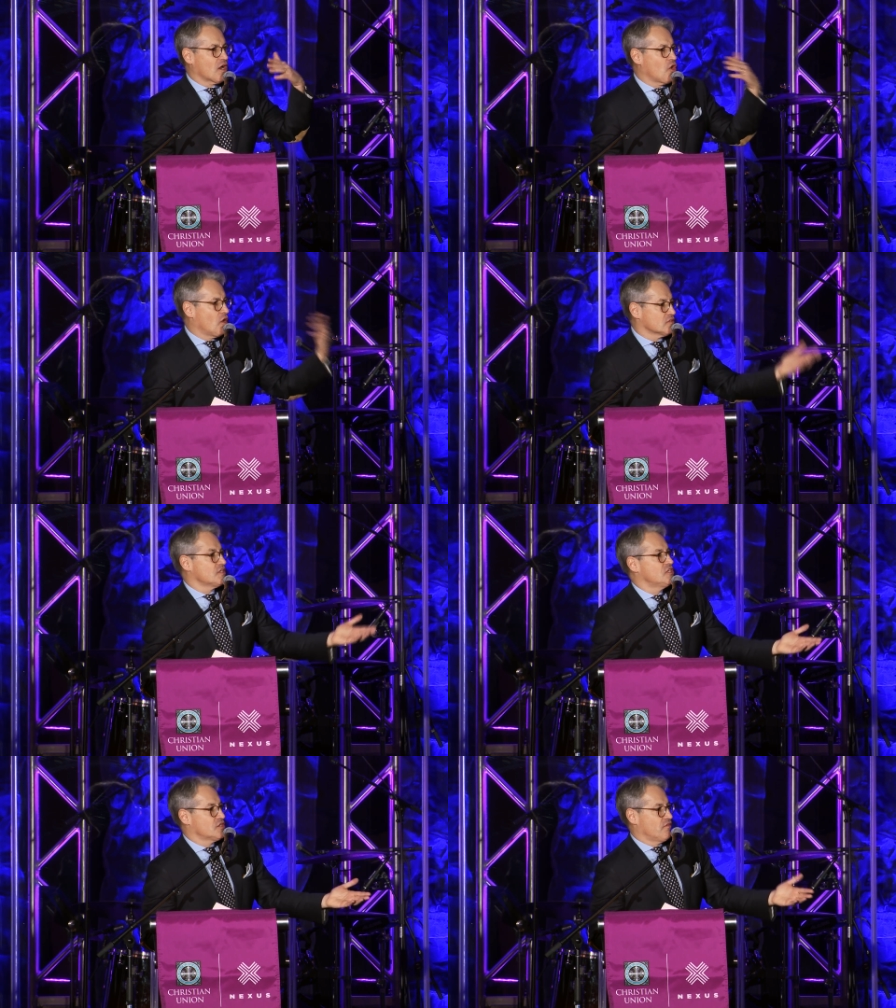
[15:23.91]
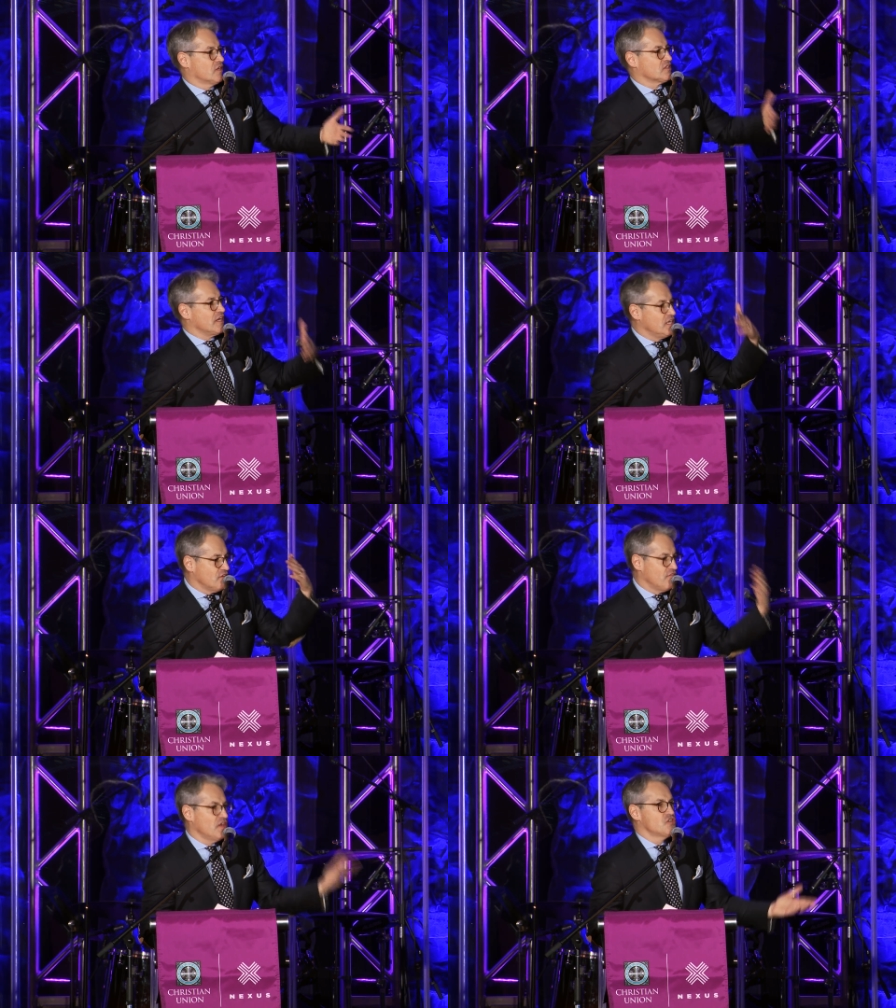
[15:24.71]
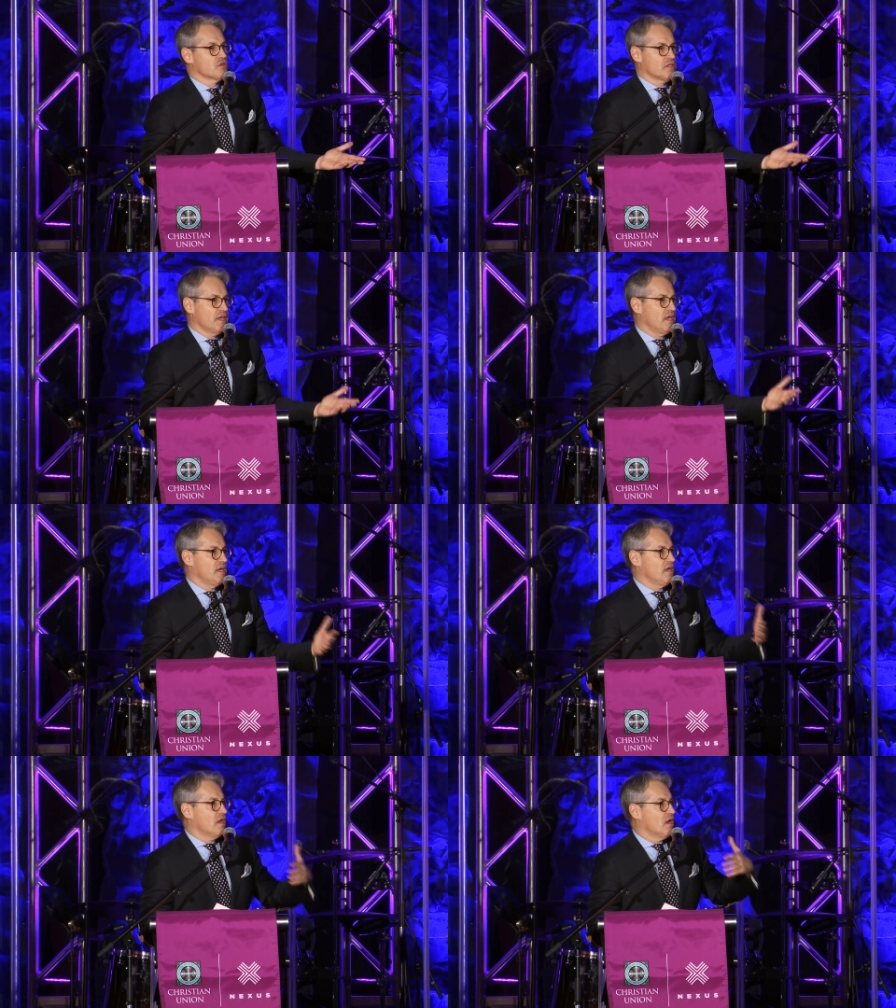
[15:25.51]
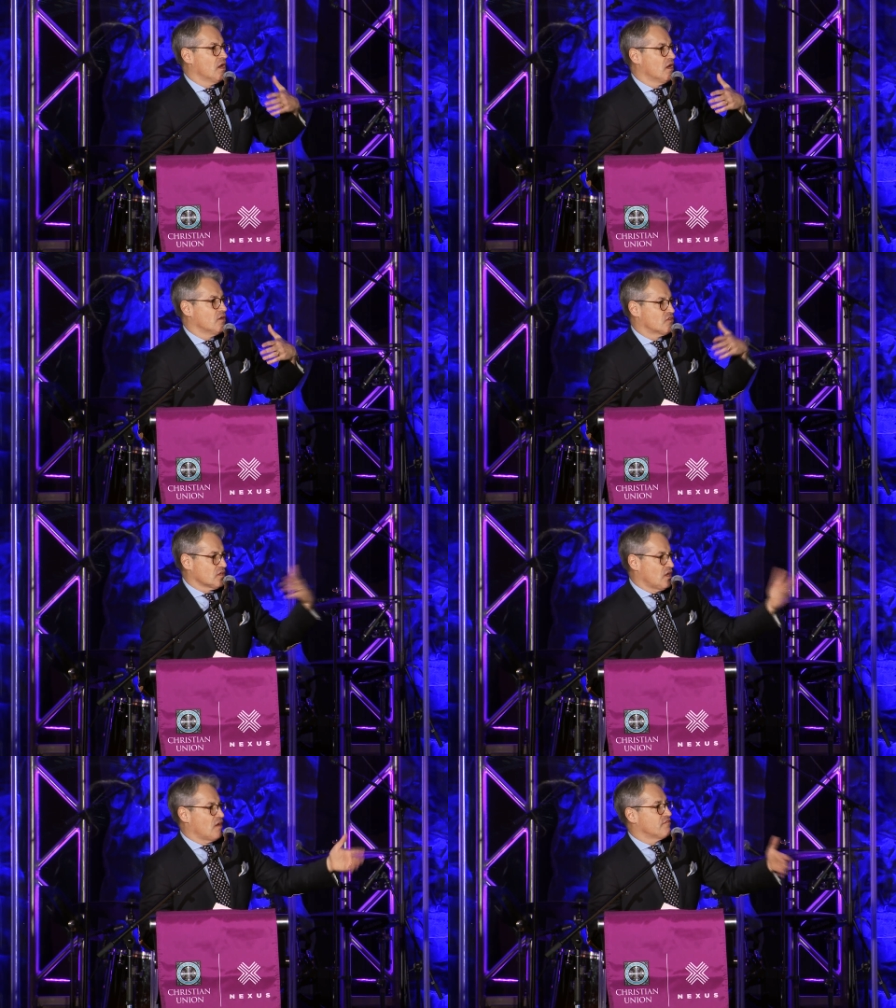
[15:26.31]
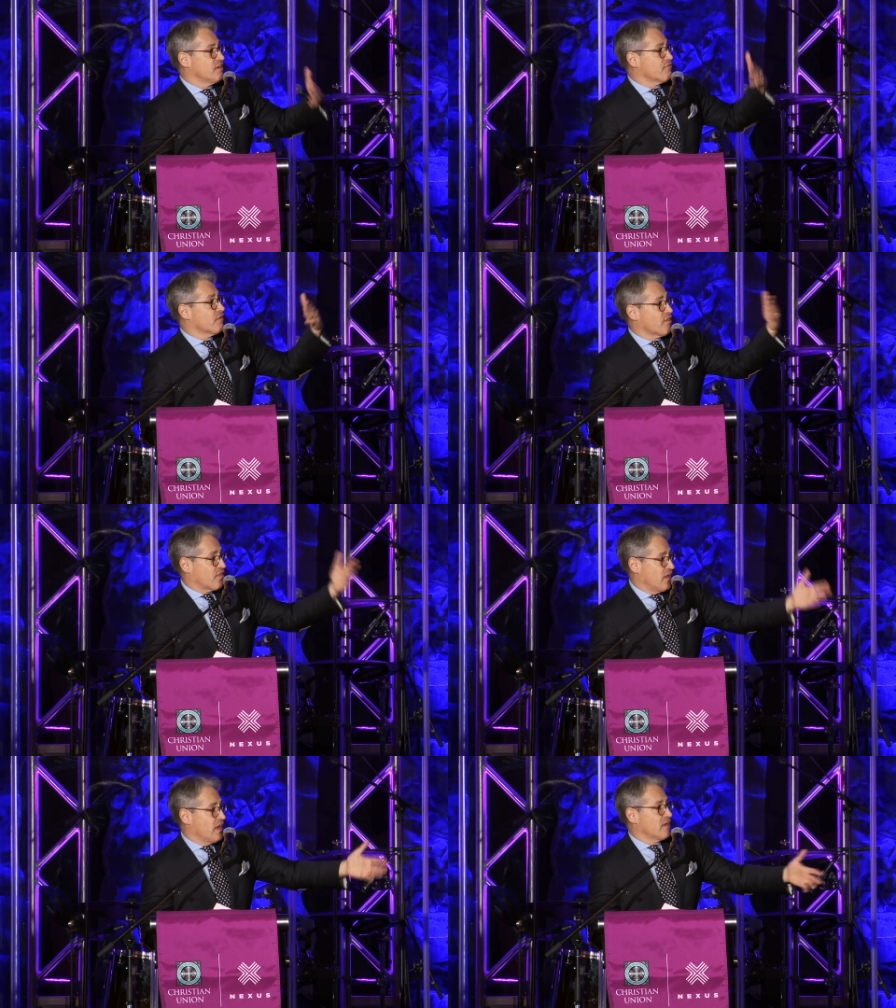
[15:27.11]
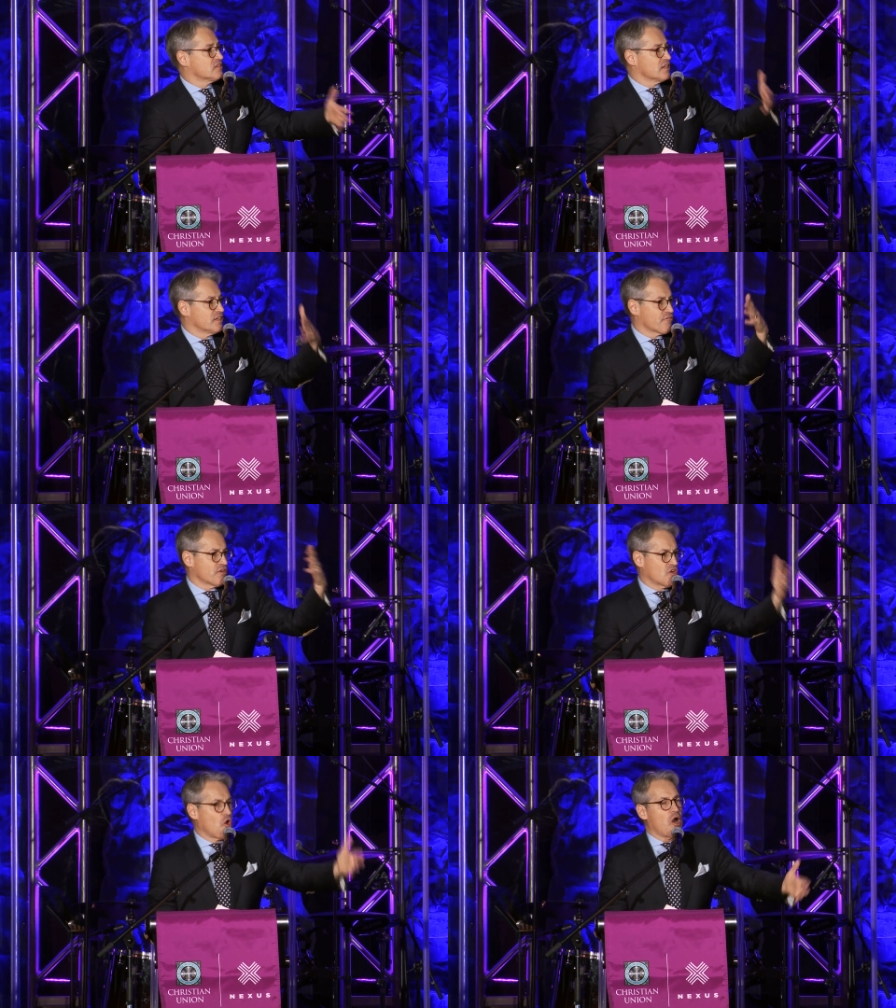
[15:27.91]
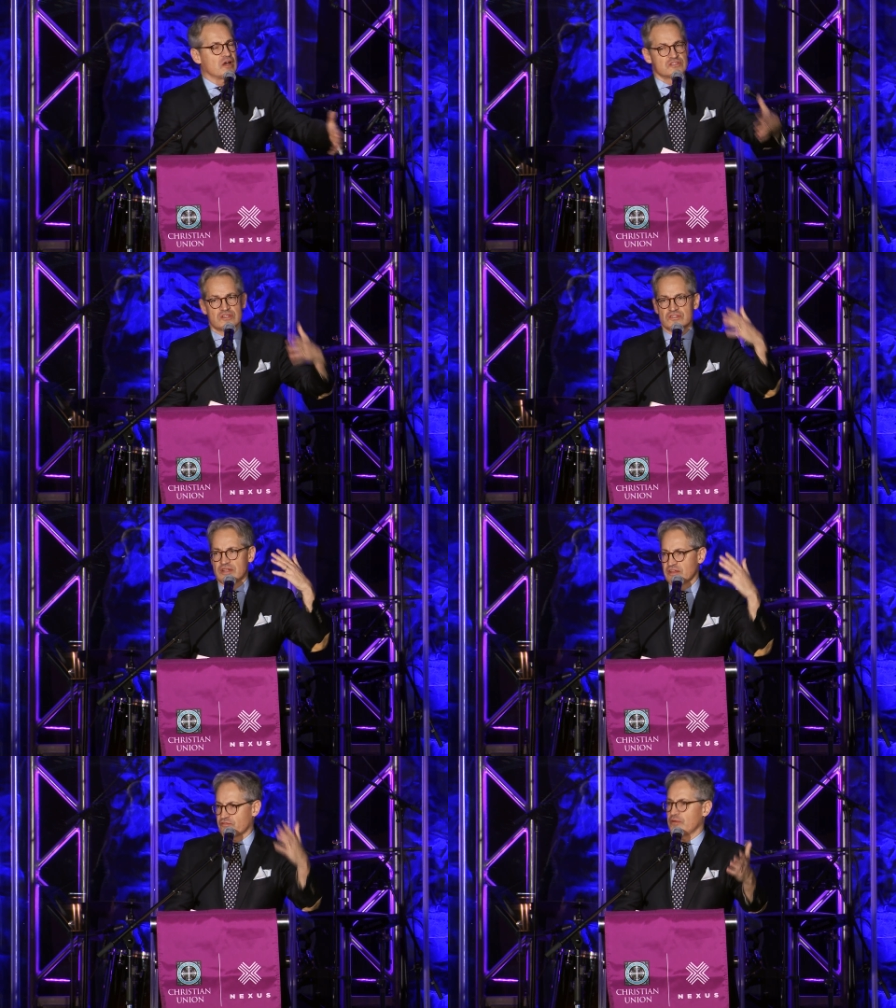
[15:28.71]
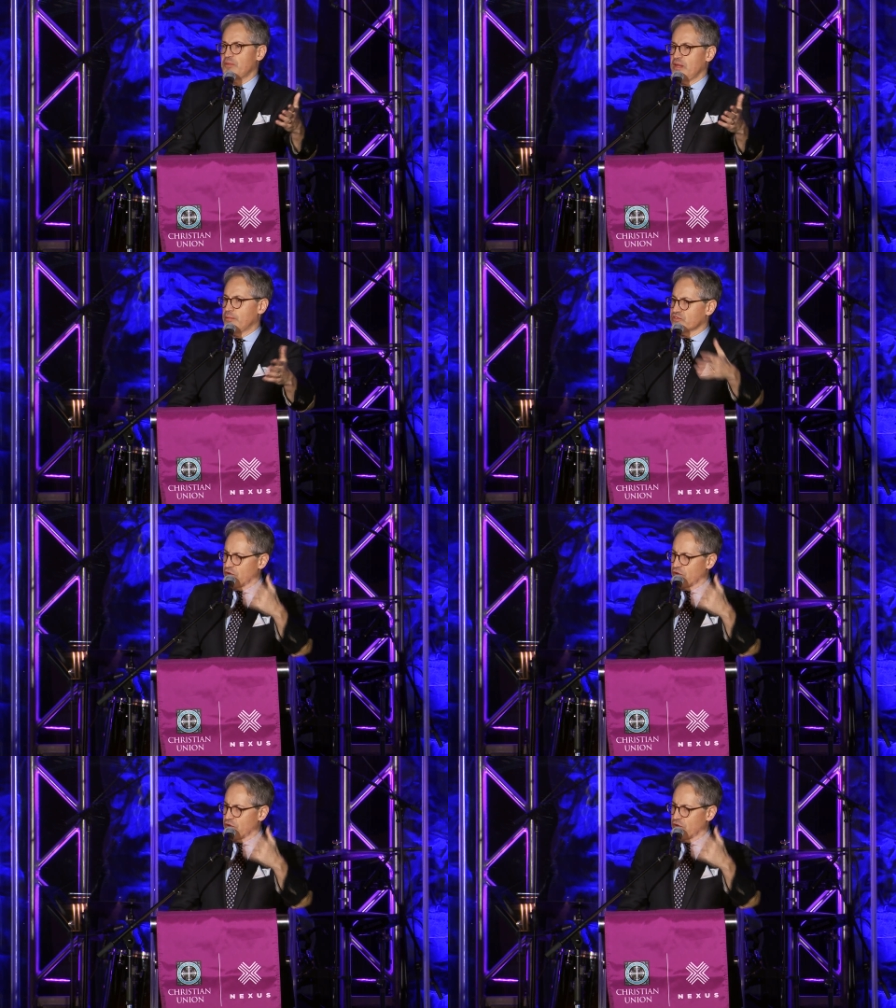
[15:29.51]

calls each of us individually to love different things and different causes and different people.